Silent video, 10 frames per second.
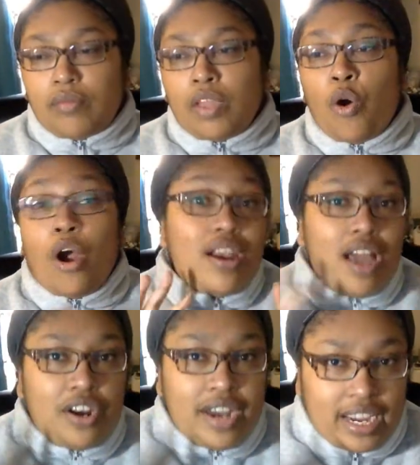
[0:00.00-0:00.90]
or
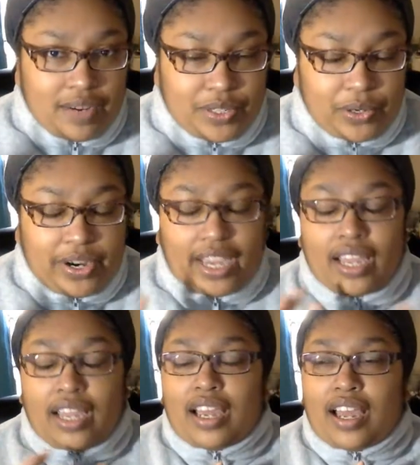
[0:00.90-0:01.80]
on a negative story.
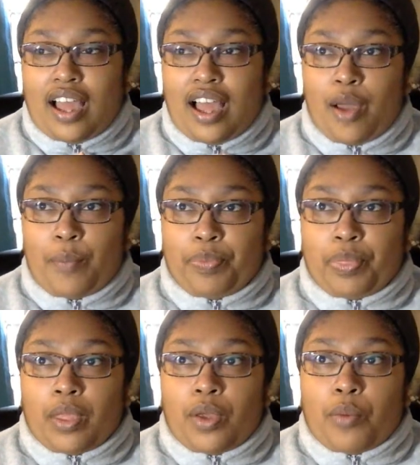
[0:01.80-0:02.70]

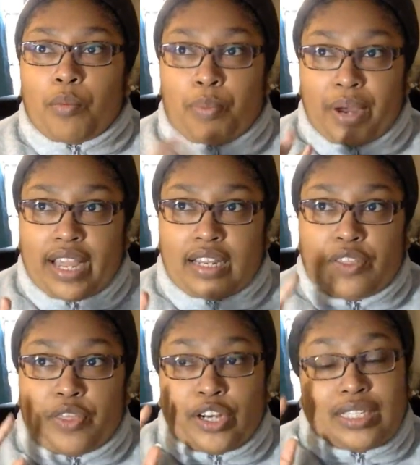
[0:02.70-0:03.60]
But
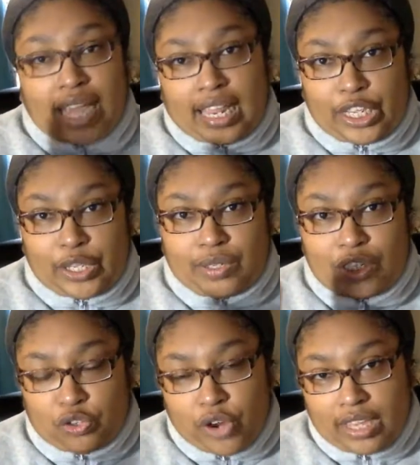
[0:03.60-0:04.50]
they're telling you
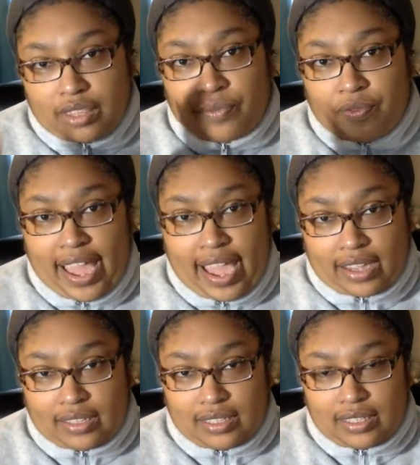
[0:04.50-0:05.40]
straight the
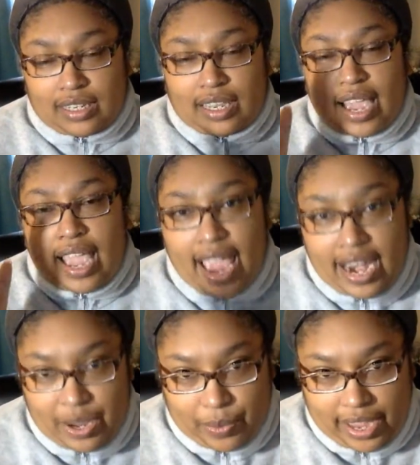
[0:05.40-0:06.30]
facts
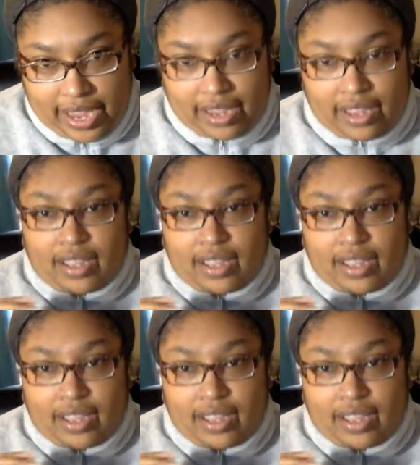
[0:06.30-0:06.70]
anyway.